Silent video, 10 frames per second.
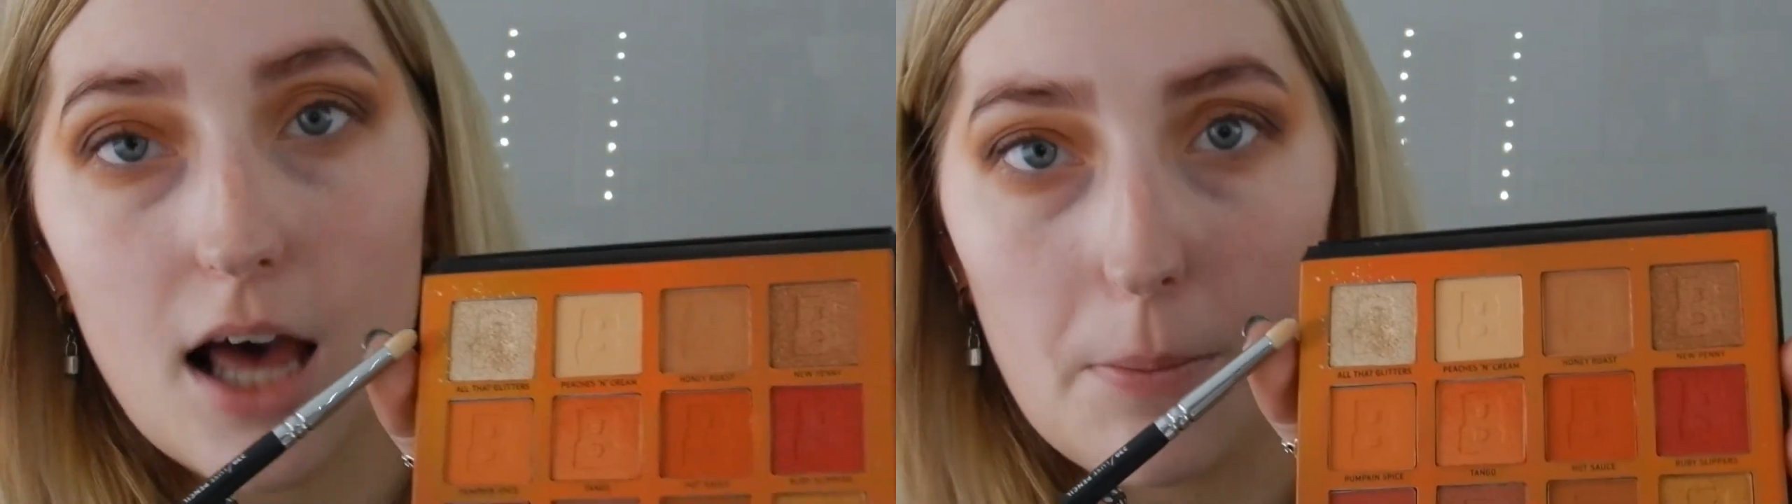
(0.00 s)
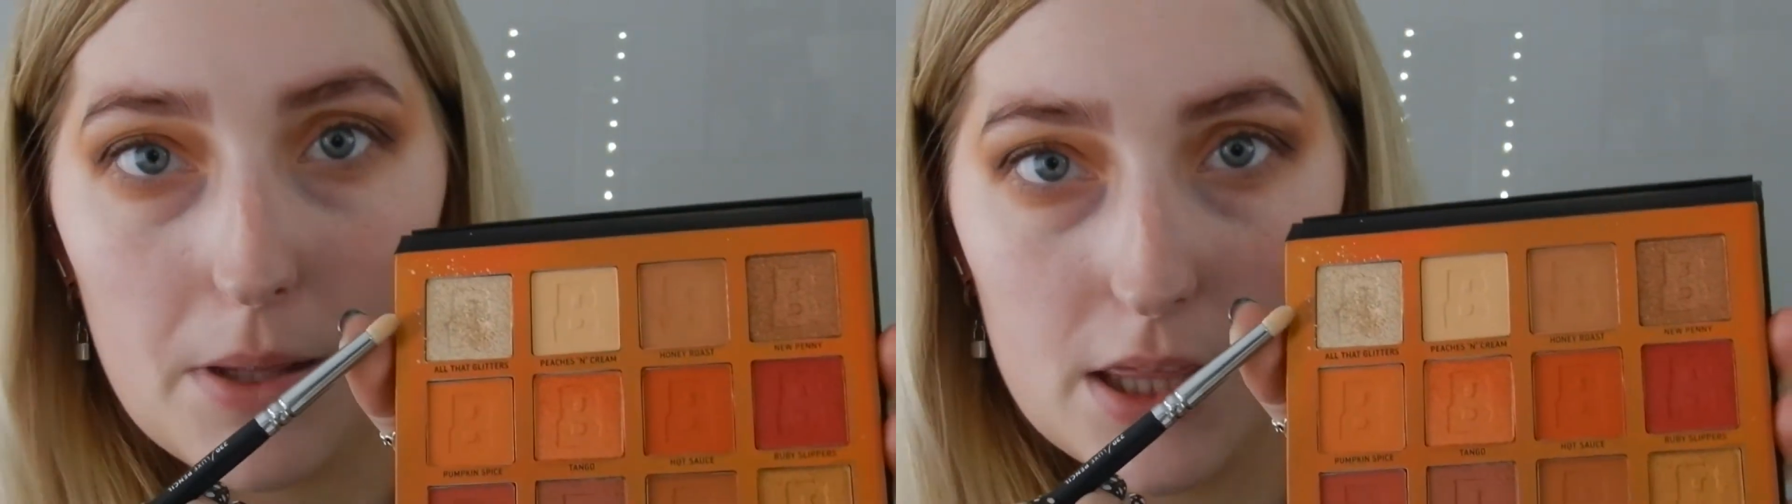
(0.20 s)

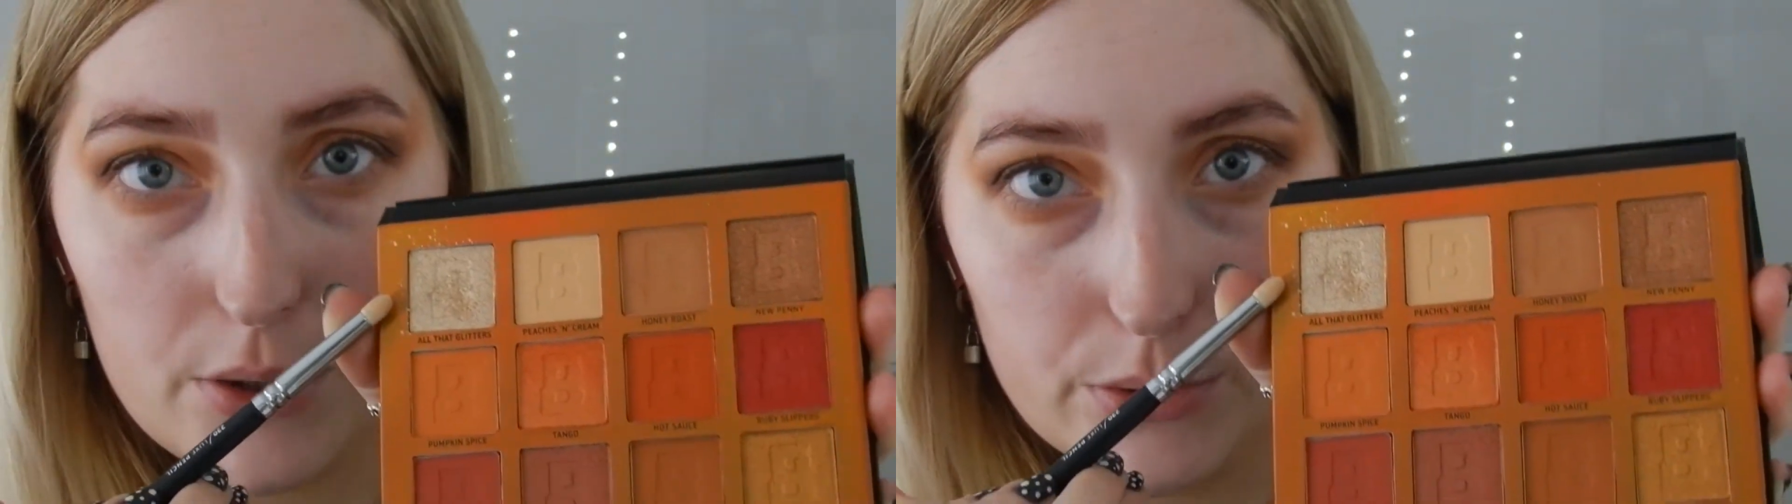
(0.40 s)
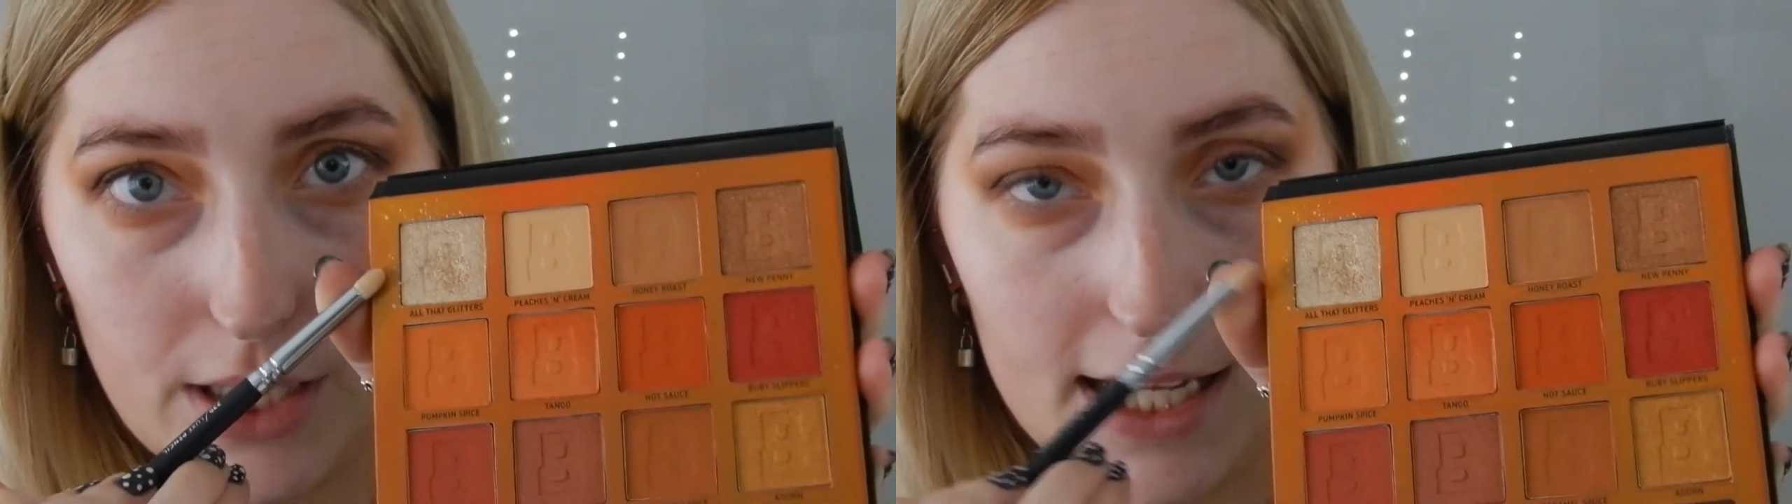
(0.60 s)
up in the
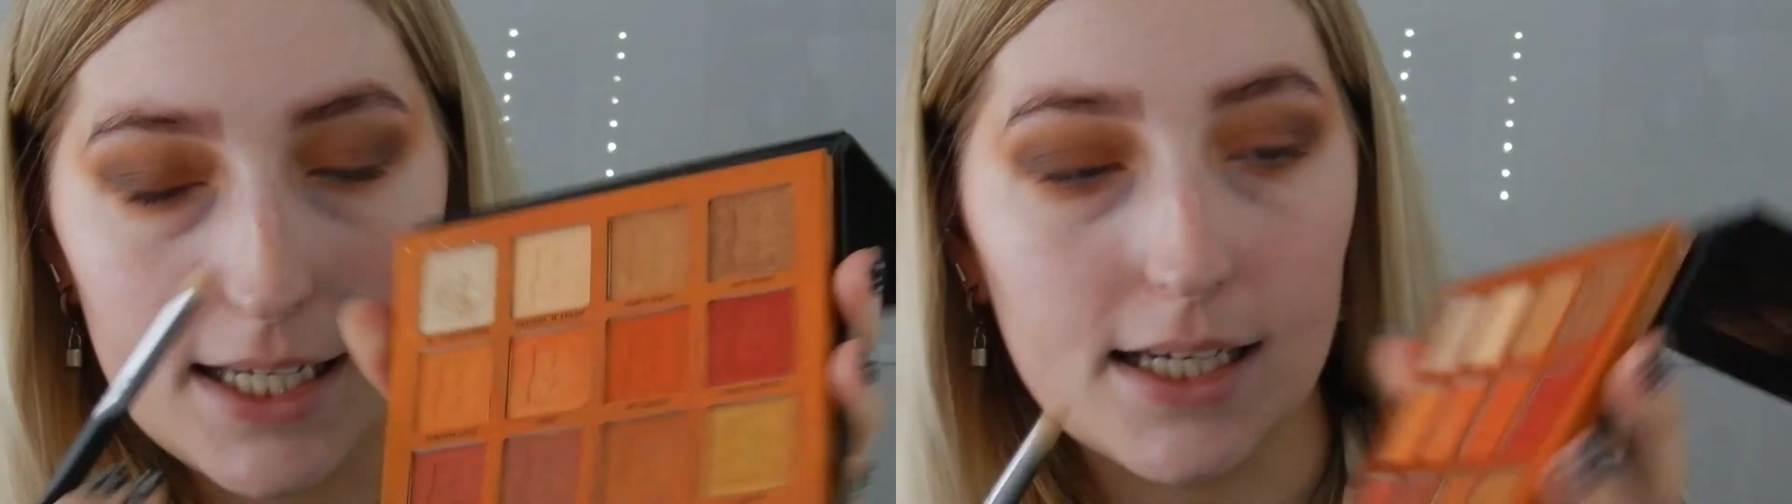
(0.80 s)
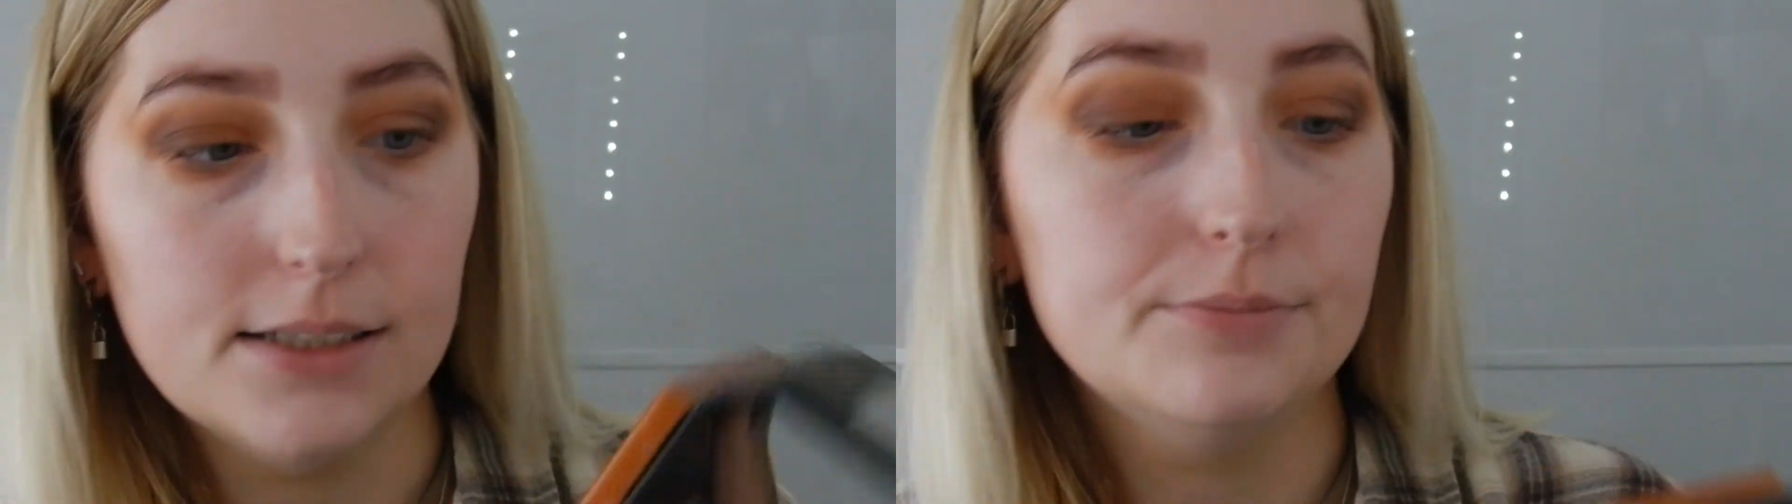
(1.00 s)
corner
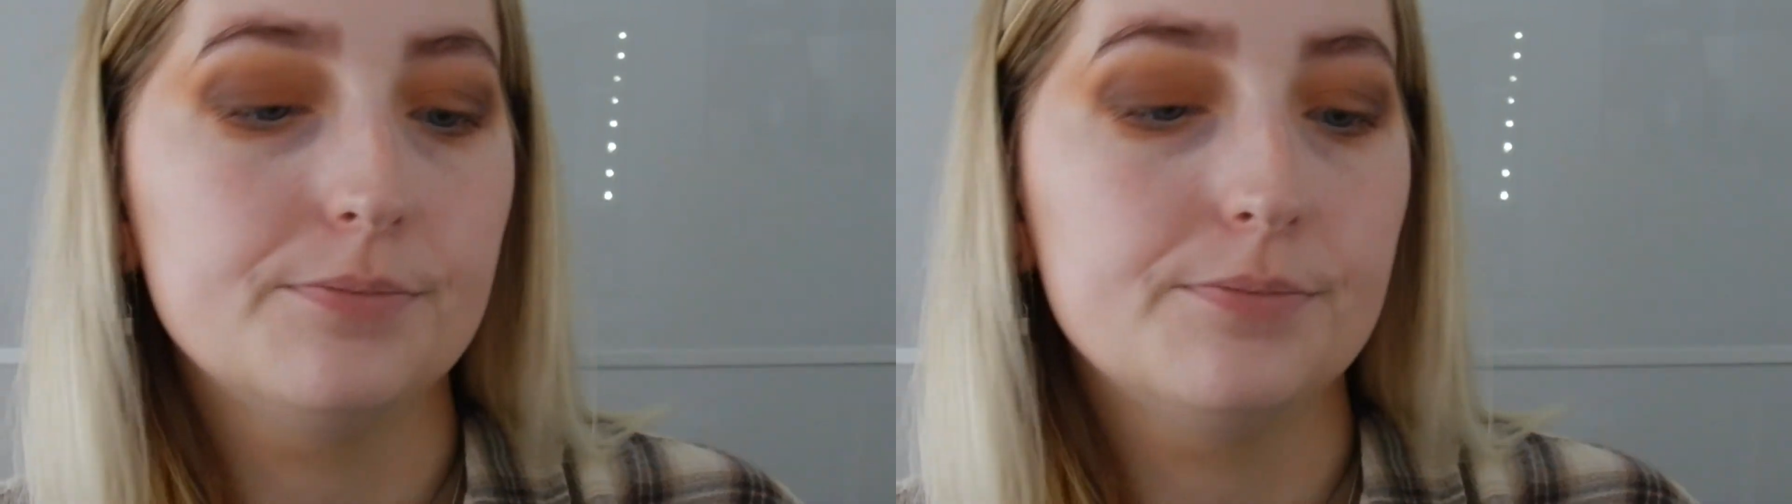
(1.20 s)
here.